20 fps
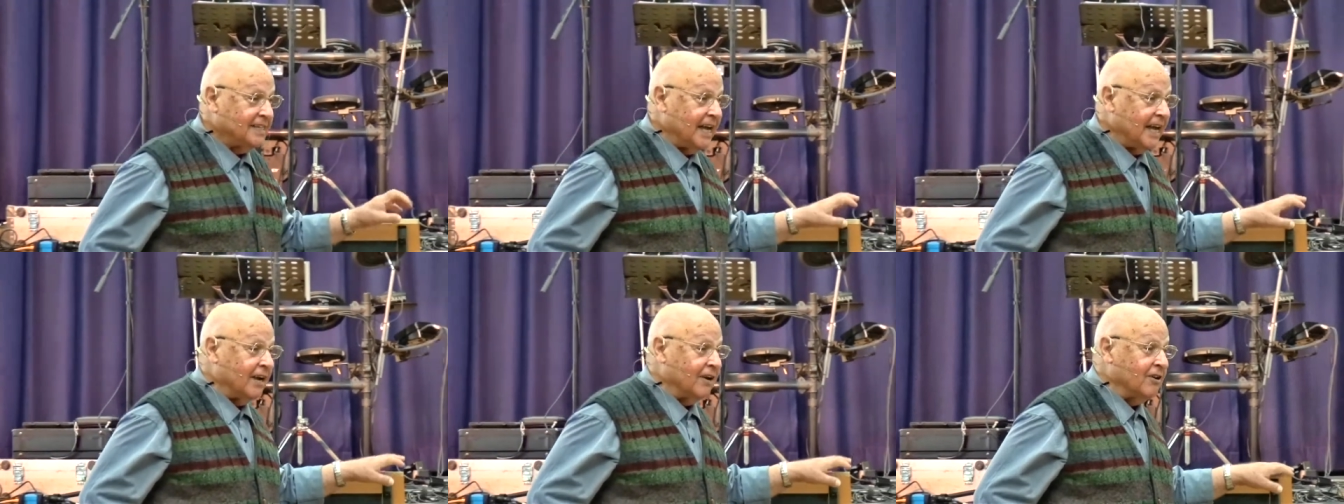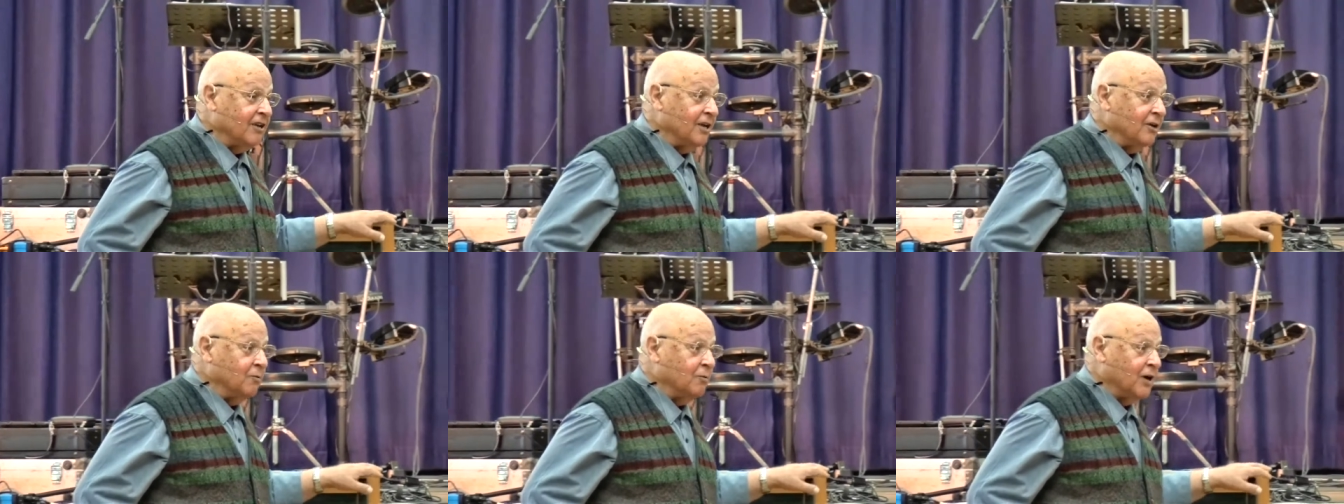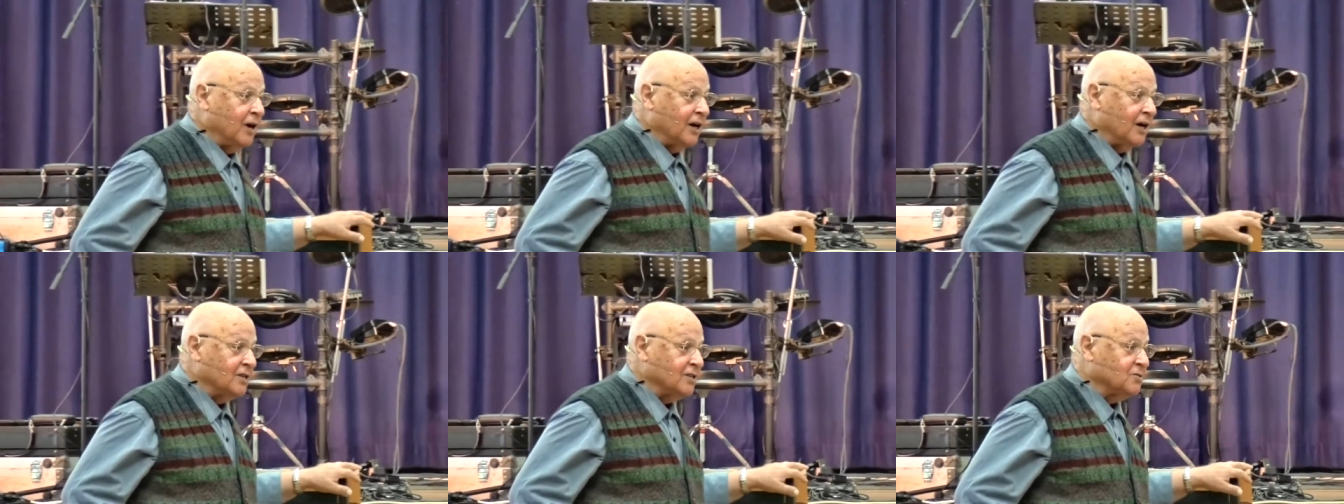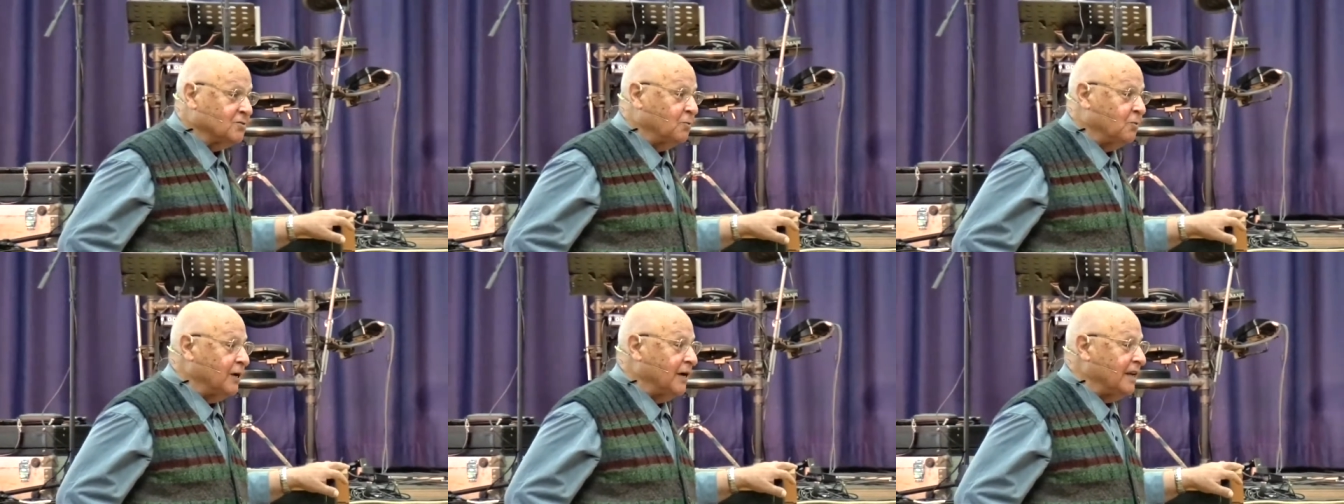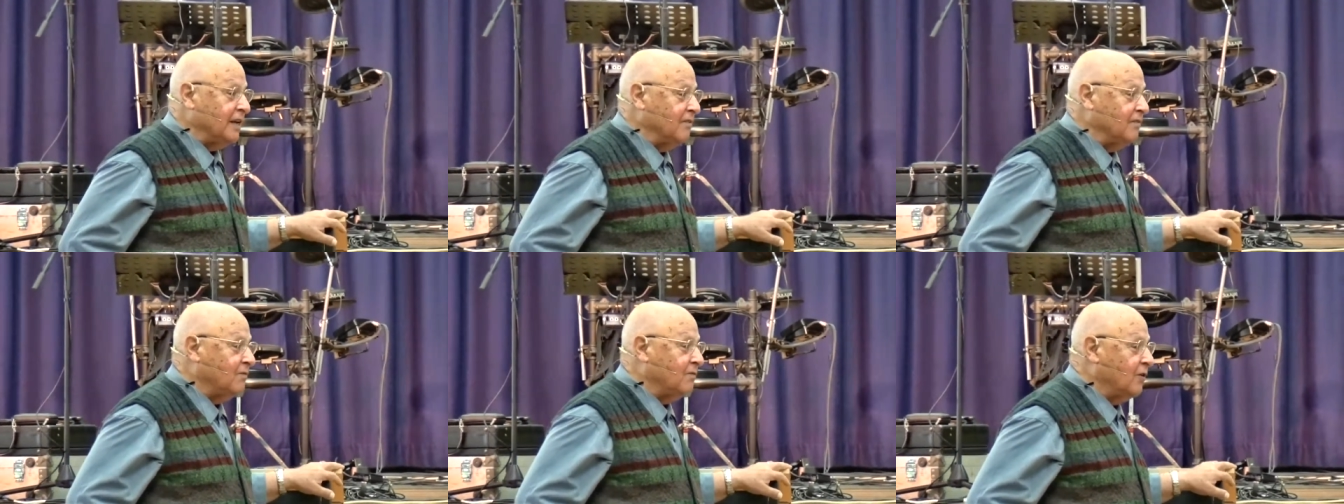there he was
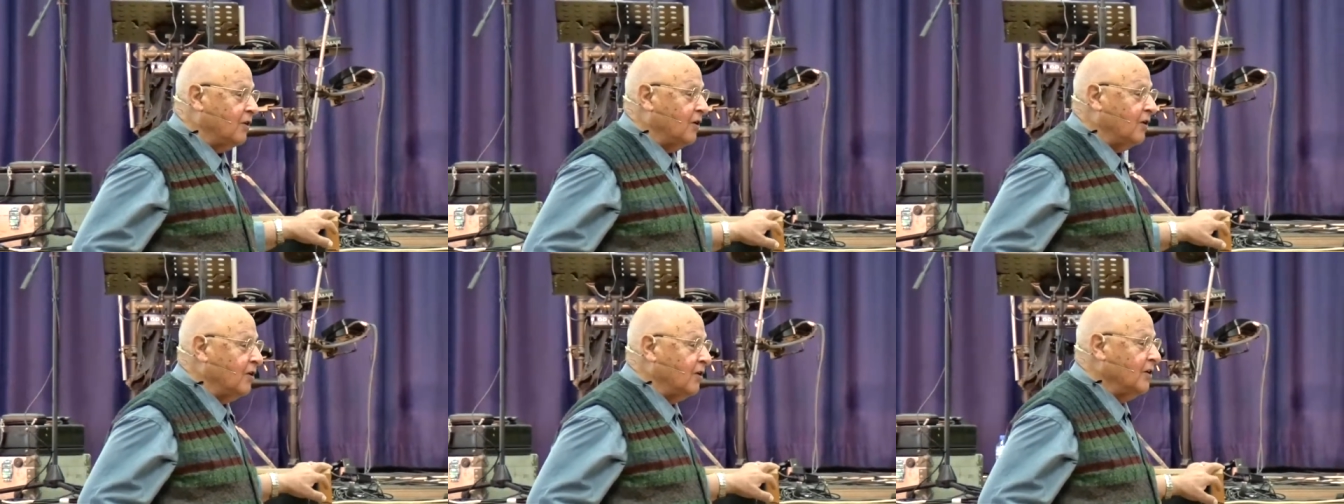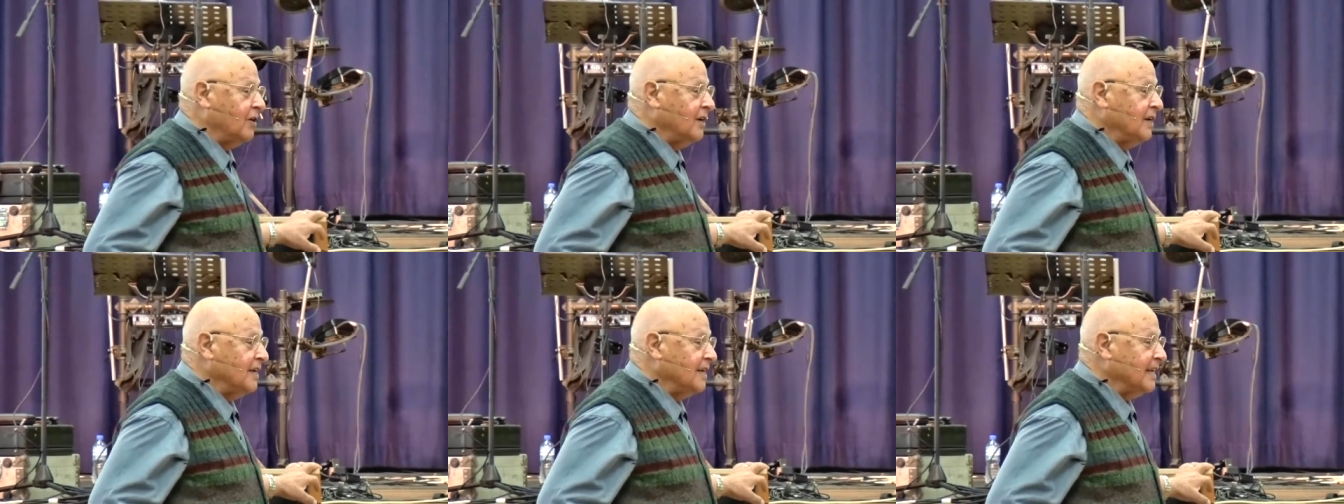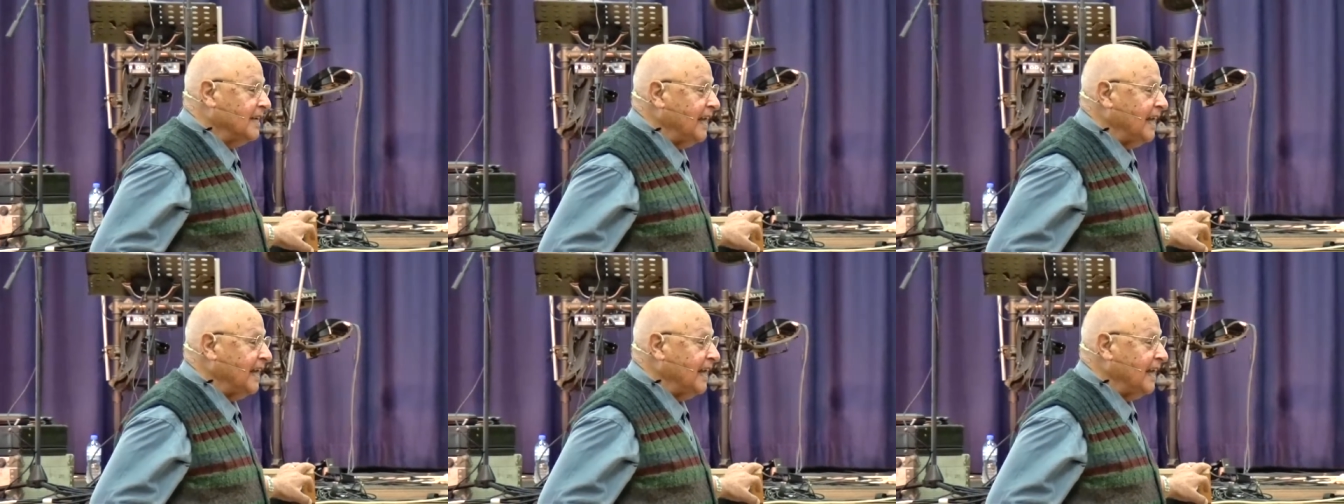waiting for